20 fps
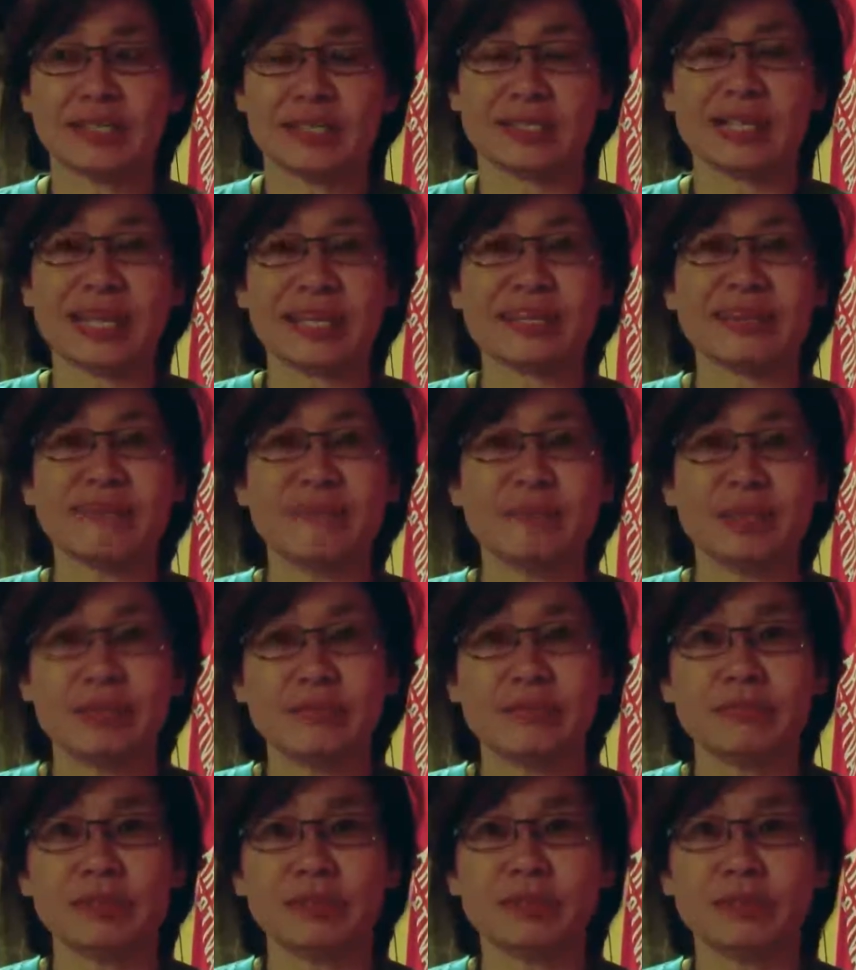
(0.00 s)
set a
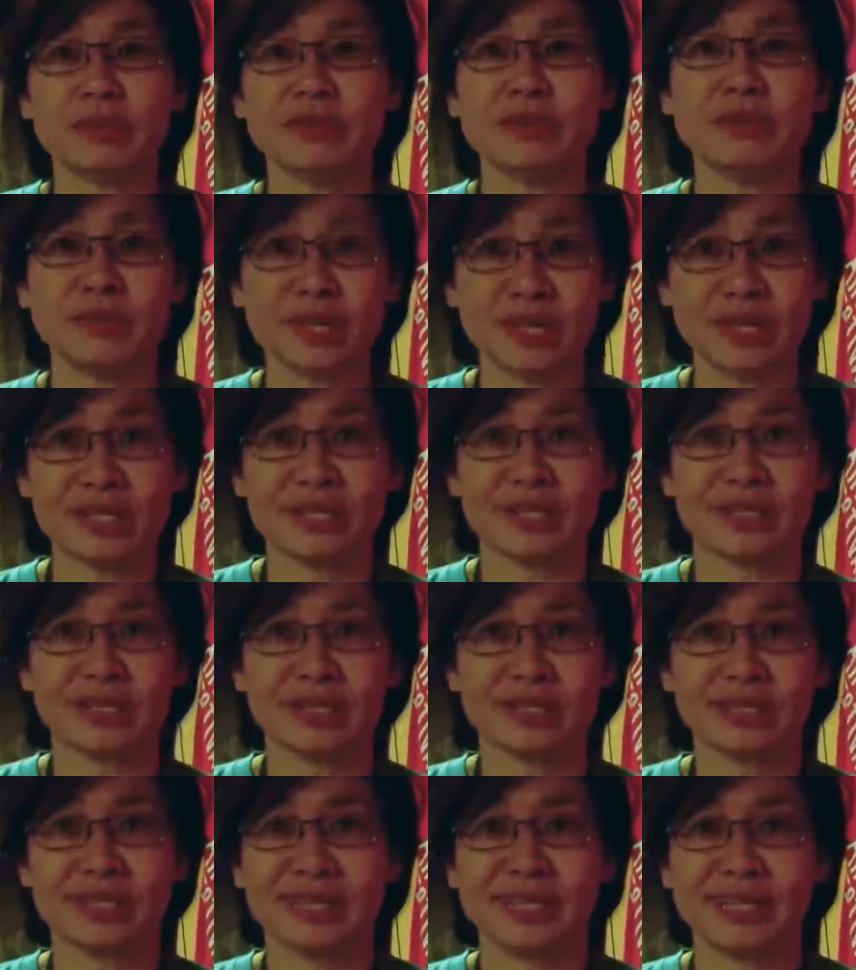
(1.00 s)
minimum donation
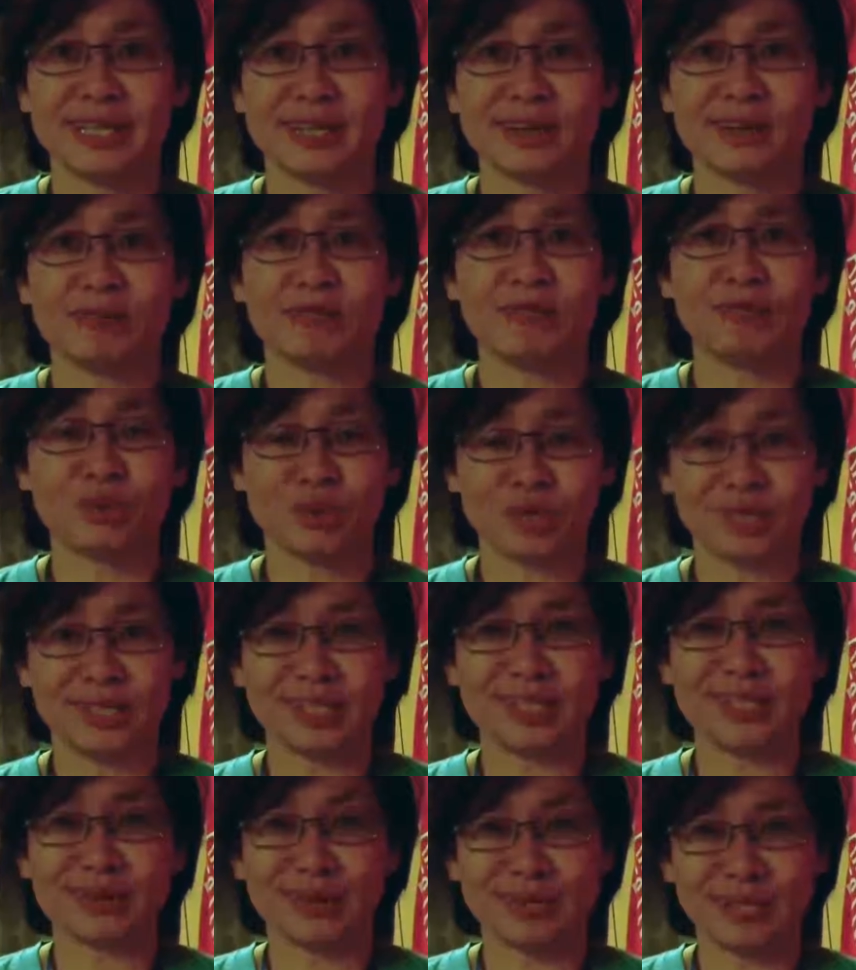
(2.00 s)
of
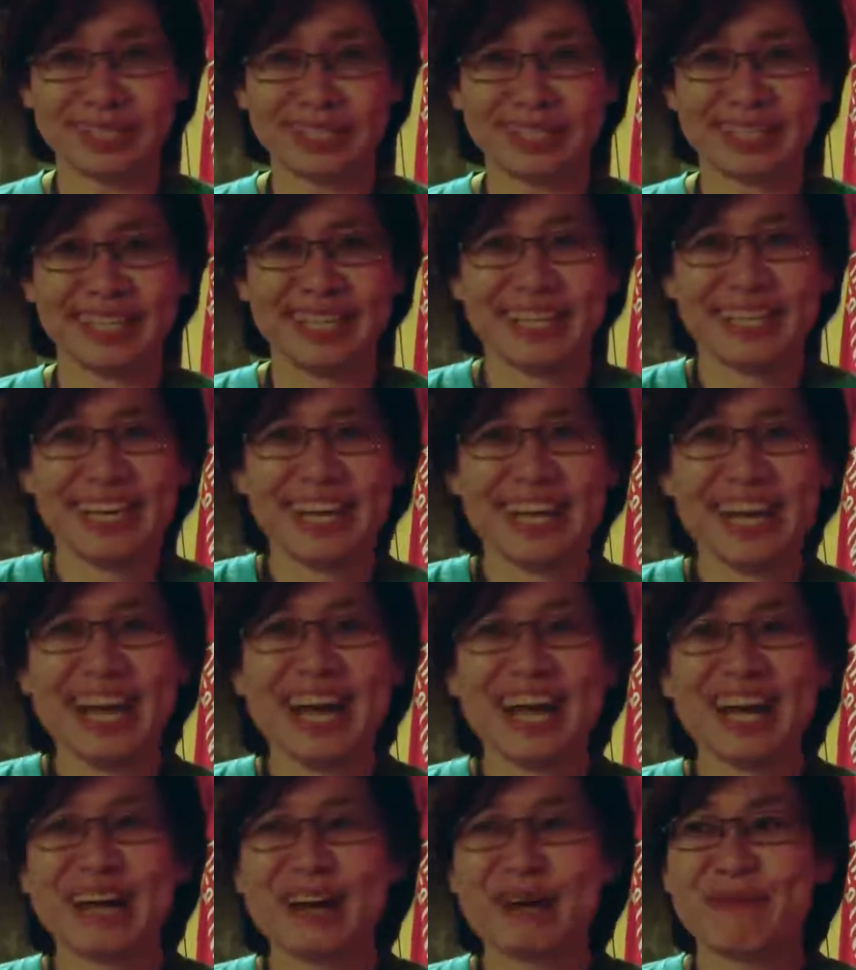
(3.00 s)
$20
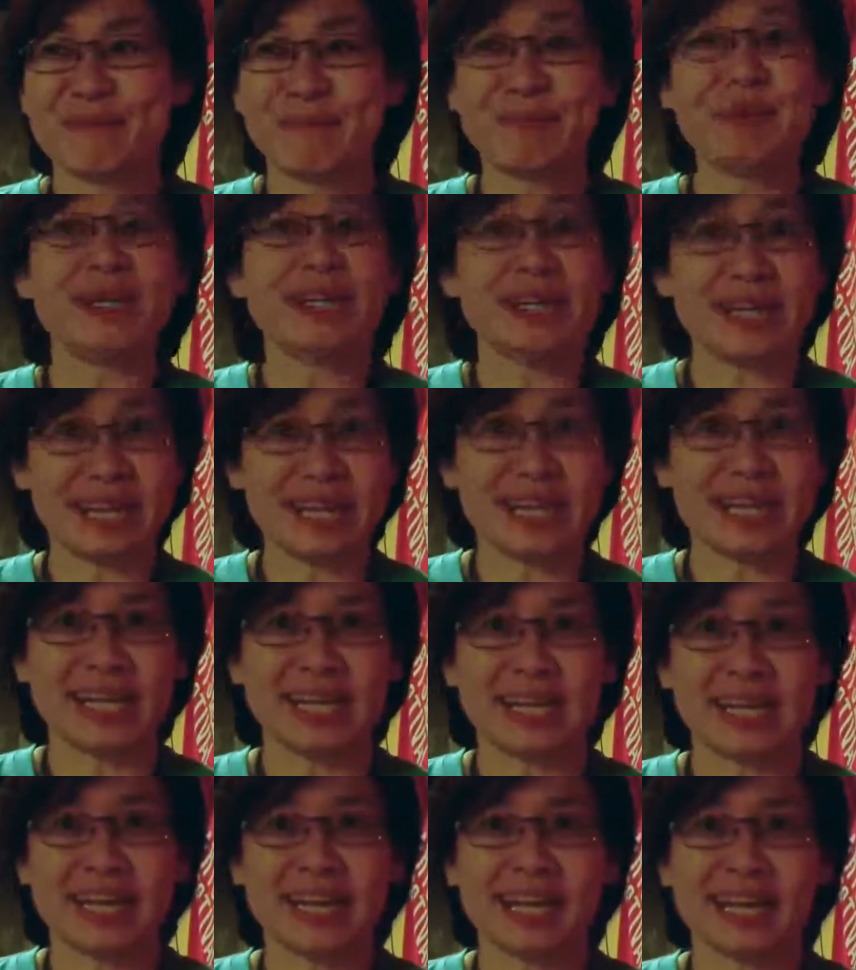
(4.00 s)
per day,
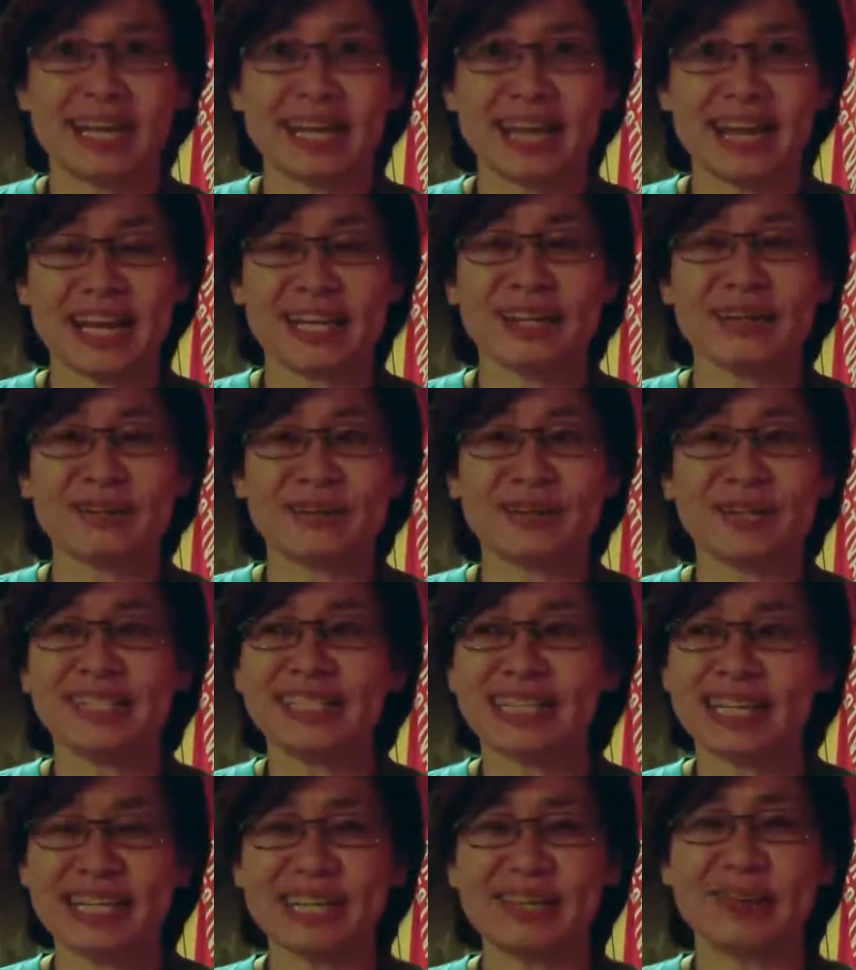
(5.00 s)
and
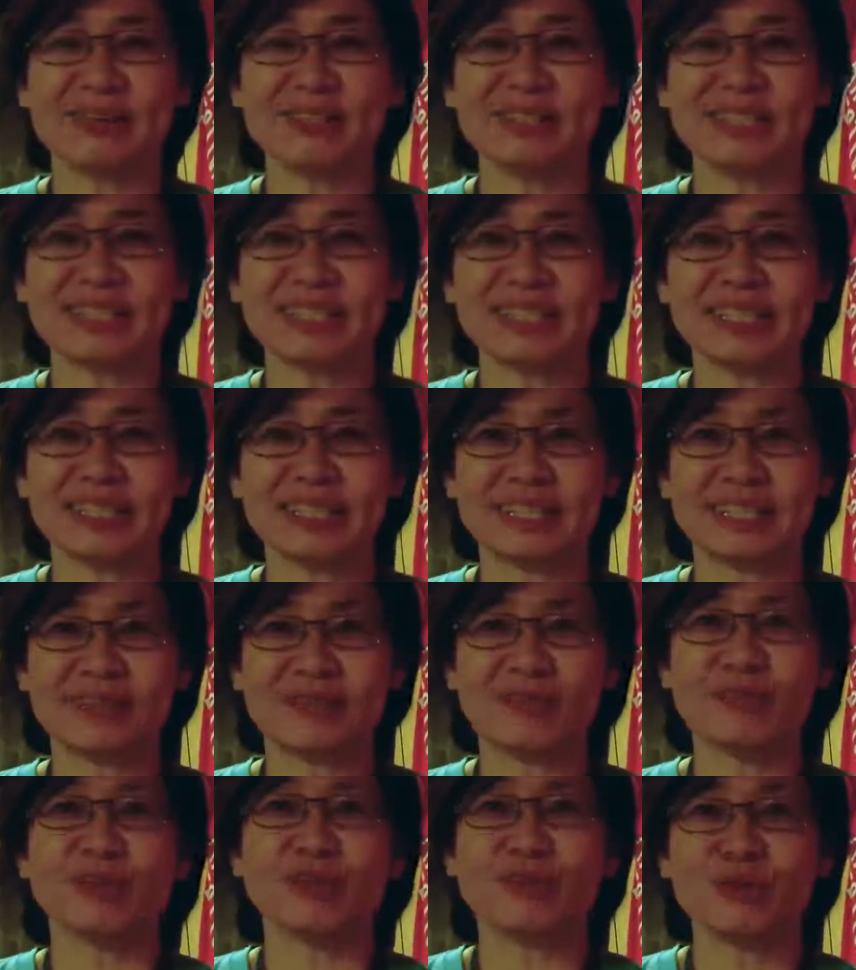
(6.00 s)

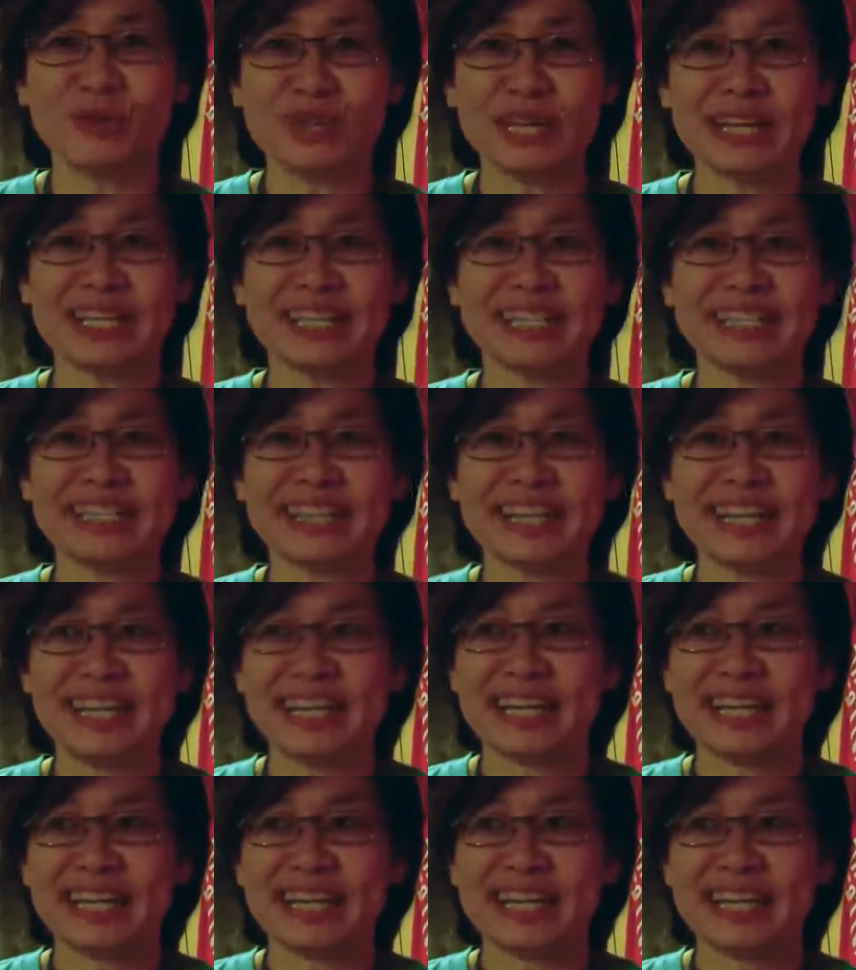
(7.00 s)
$30 for 2 days.